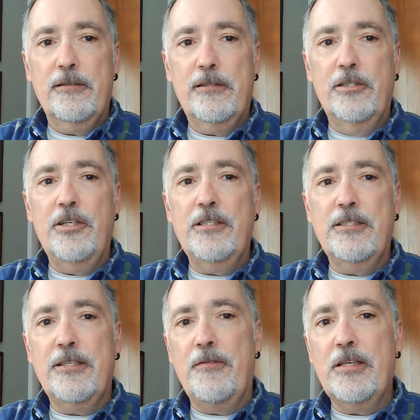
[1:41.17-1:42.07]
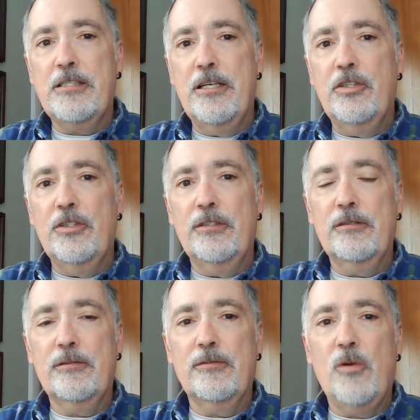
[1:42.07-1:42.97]
The Jesus of this
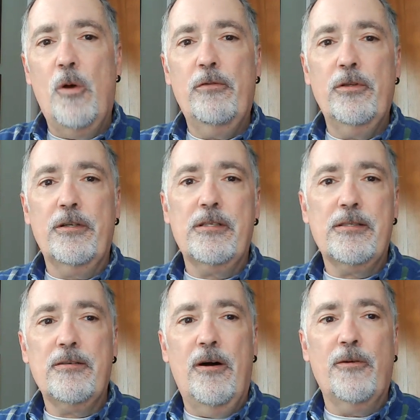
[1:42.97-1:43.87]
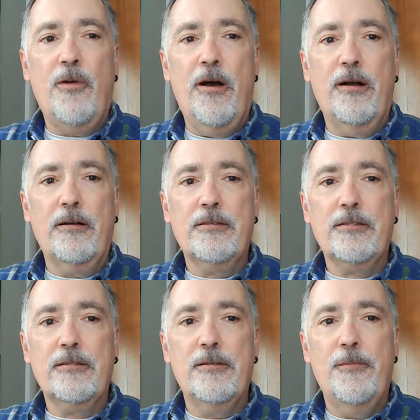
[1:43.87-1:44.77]
teaching overlooks all
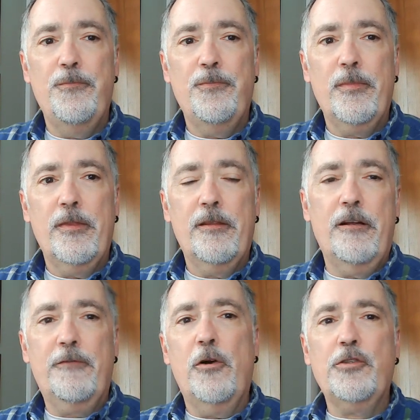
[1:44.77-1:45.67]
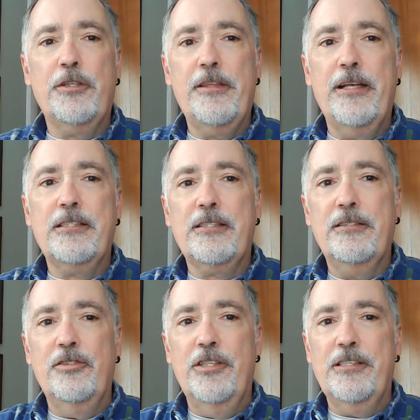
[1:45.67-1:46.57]
wrongs. Unfortunately, that's
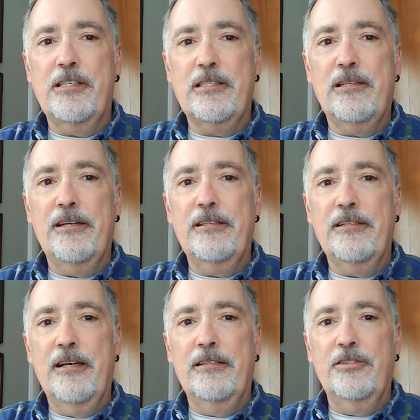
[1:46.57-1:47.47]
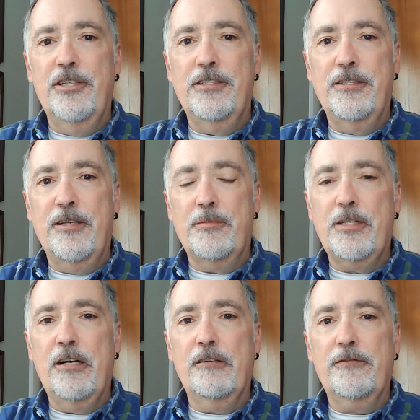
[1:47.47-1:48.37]
Jesus' light, not Jesus
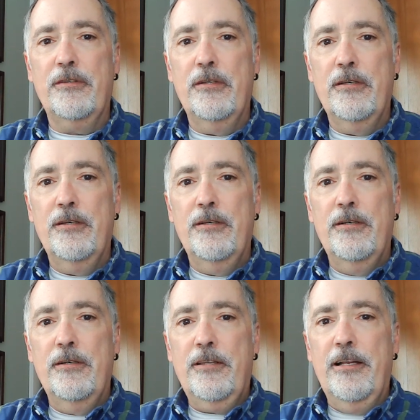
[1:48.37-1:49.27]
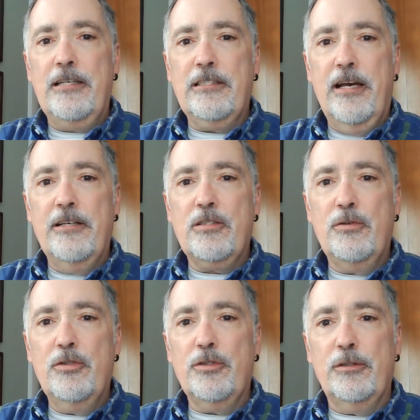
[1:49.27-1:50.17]
himself. The next line is
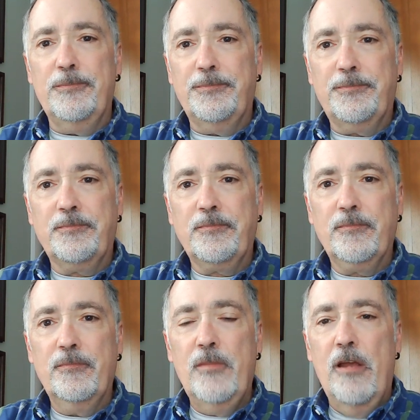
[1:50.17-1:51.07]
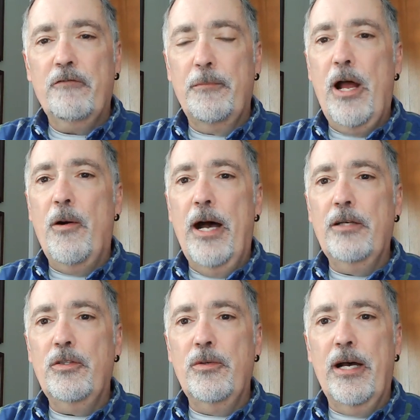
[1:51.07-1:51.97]
crucial. From now
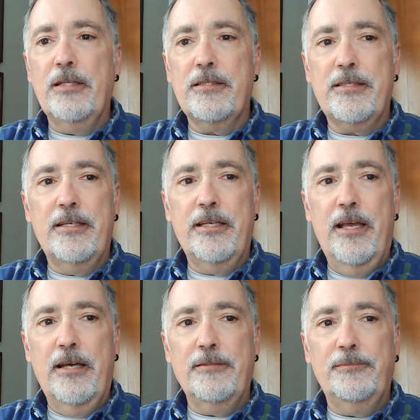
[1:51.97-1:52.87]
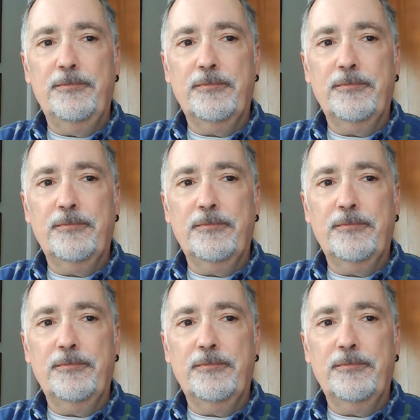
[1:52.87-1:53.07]
on, do not sin again